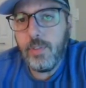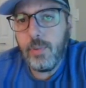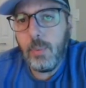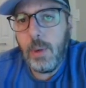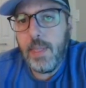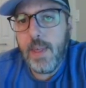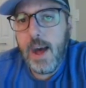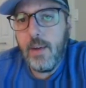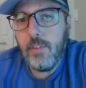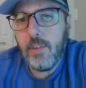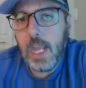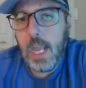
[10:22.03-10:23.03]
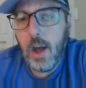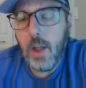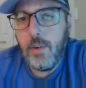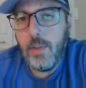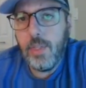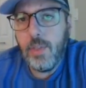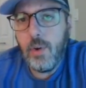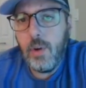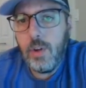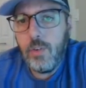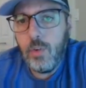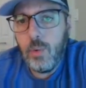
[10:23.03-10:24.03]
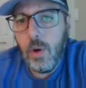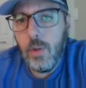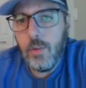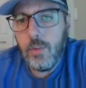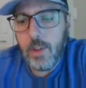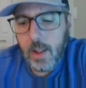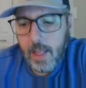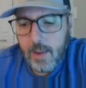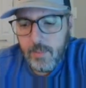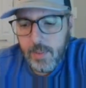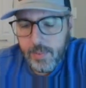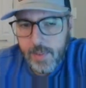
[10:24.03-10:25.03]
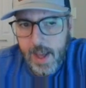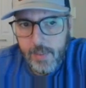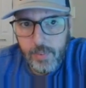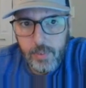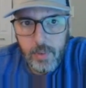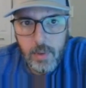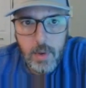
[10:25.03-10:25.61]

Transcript: $3,832.11.